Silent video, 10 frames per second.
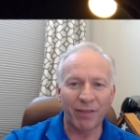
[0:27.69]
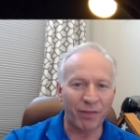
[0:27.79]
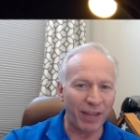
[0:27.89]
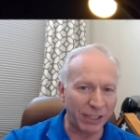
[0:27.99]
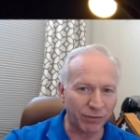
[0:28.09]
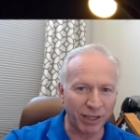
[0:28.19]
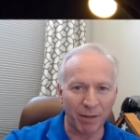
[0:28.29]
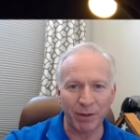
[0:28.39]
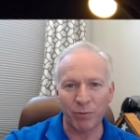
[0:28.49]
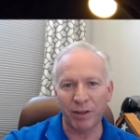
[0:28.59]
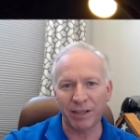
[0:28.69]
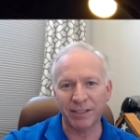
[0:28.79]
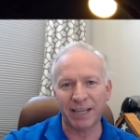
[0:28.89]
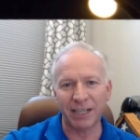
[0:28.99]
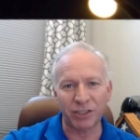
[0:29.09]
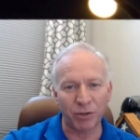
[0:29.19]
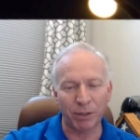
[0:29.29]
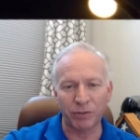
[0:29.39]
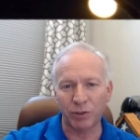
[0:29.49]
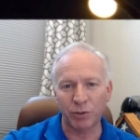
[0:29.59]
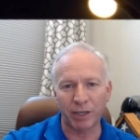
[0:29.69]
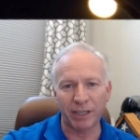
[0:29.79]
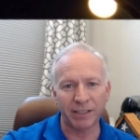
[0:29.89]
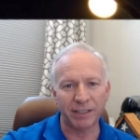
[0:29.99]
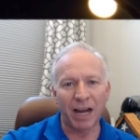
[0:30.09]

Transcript: Thanks for coming with us. Thanks so much for joining us.